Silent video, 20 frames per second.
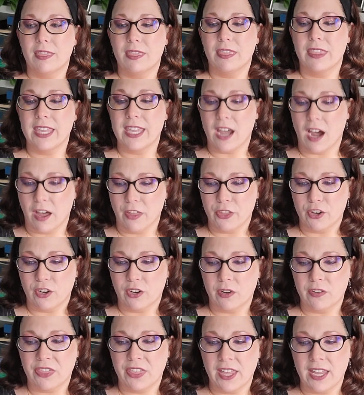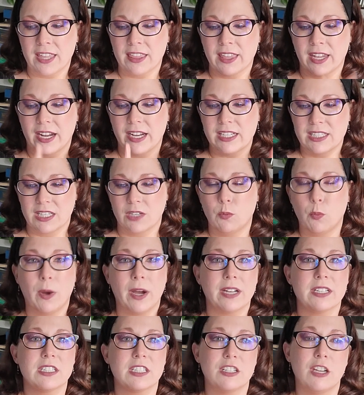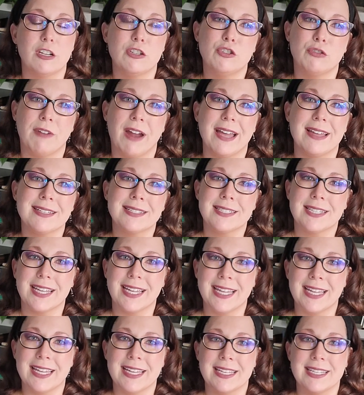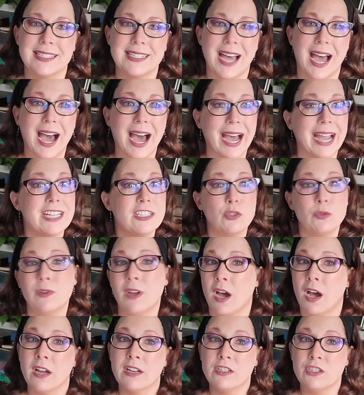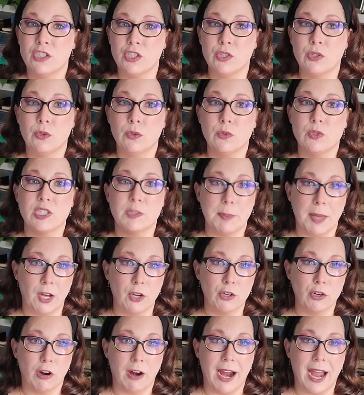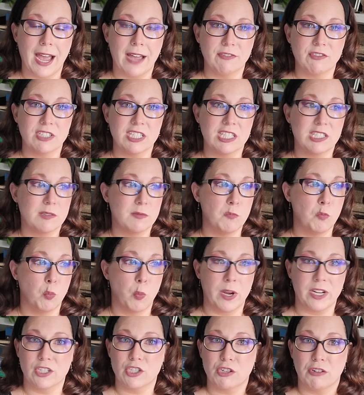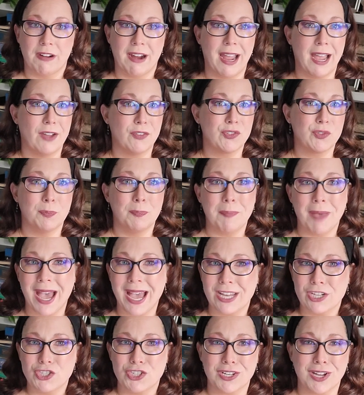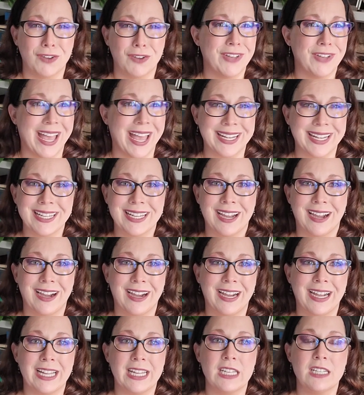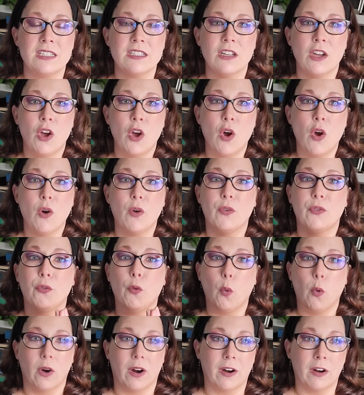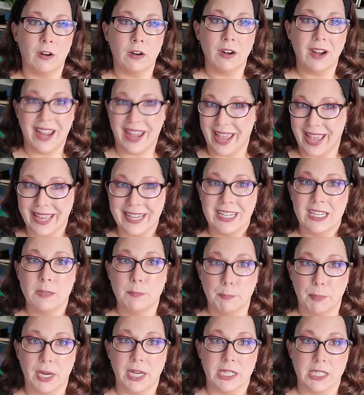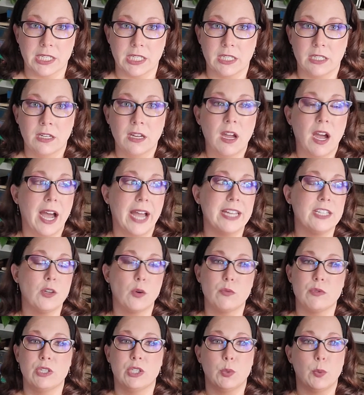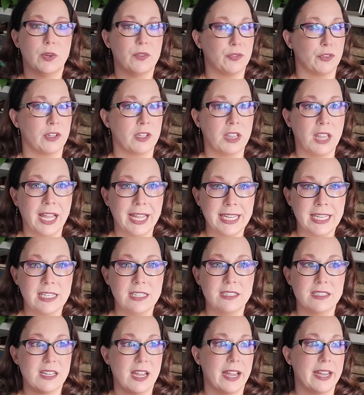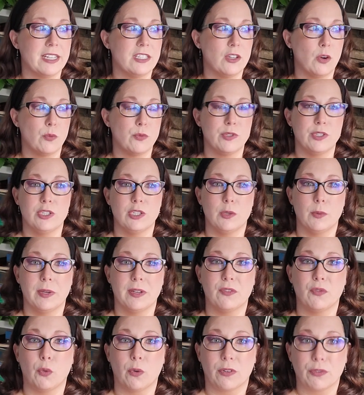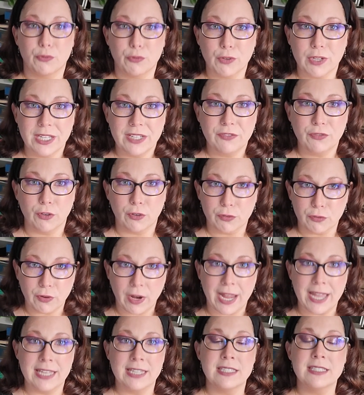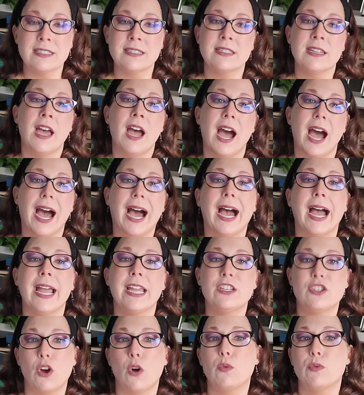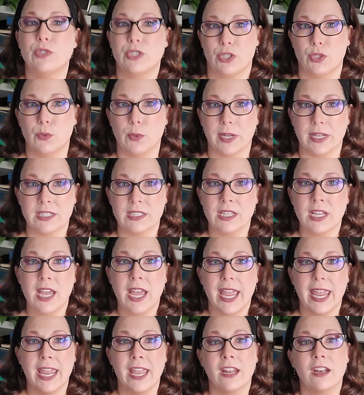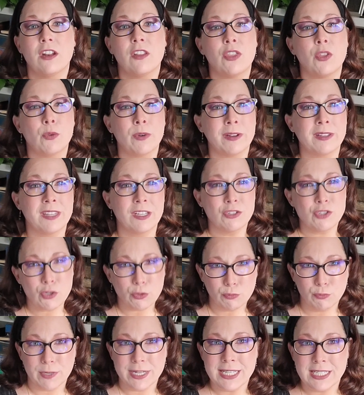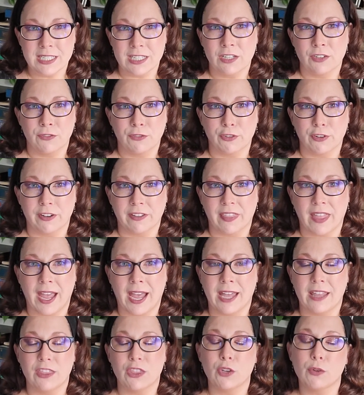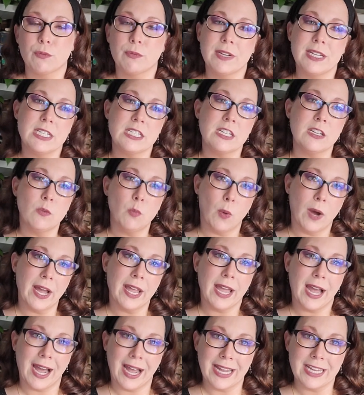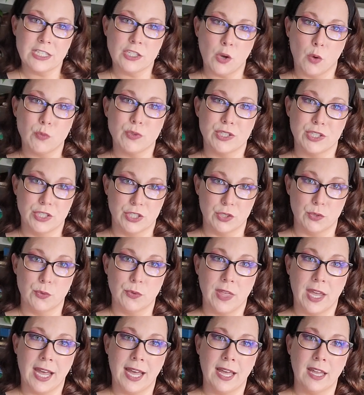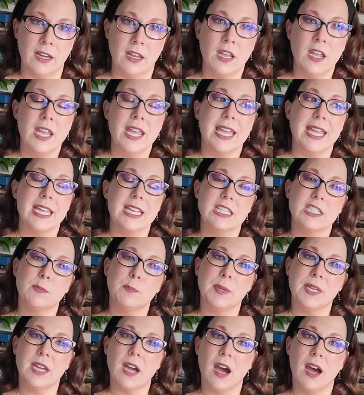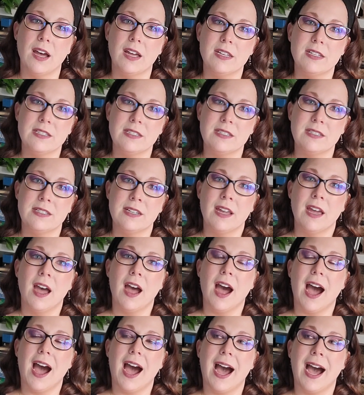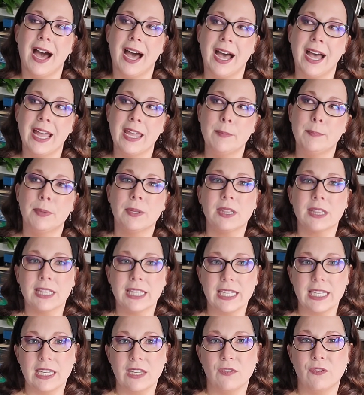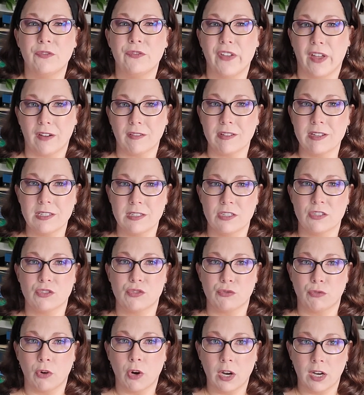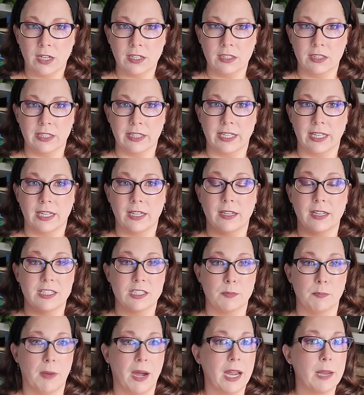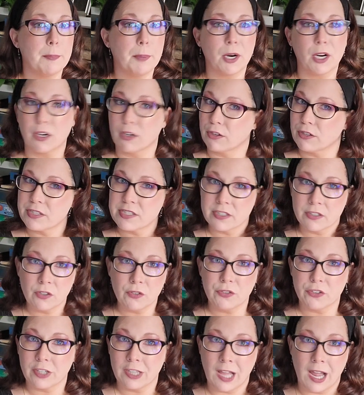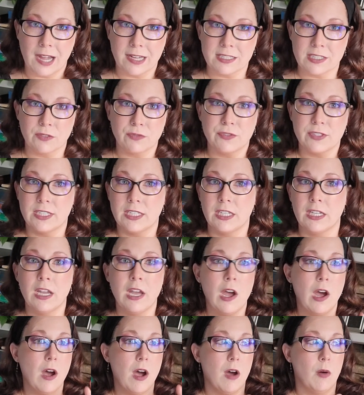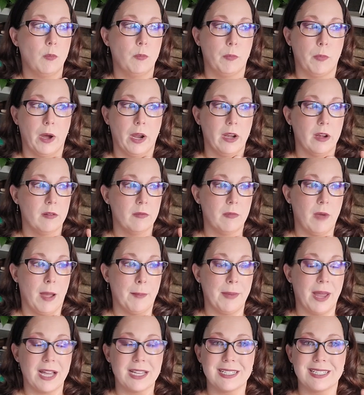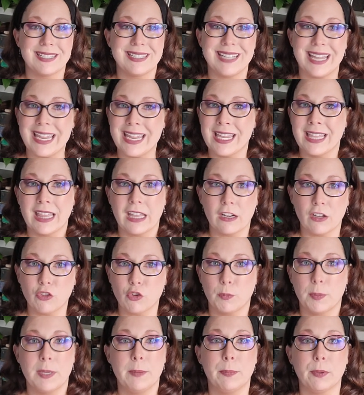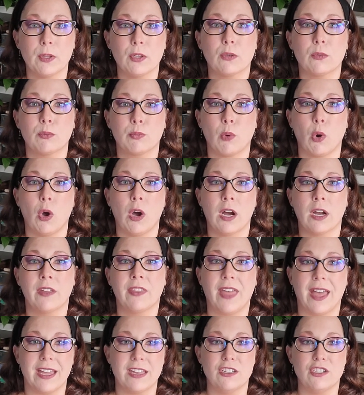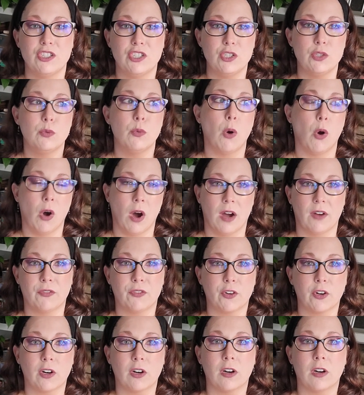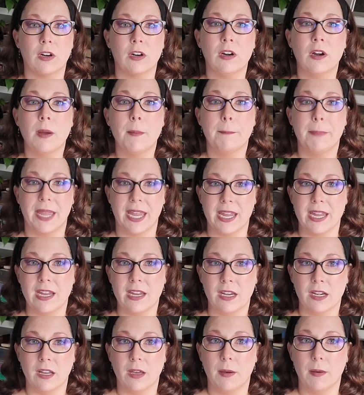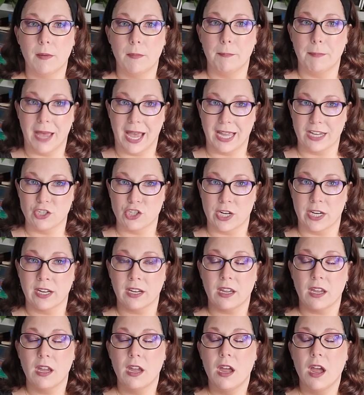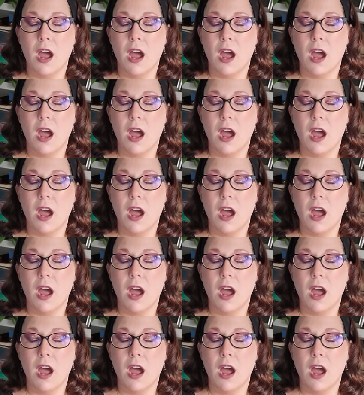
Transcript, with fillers: The other thing that I did want to address is I do not do spellcraft, witchcraft, magic of any kind for anybody. I don't do it for clients. I don't do it for free for friends. I don't do it. And there's a reason for that. The reason why I don't do that is because I believe very strongly, it's my personal philosophy, but I'm not saying that other people are wrong that do offer paid magic.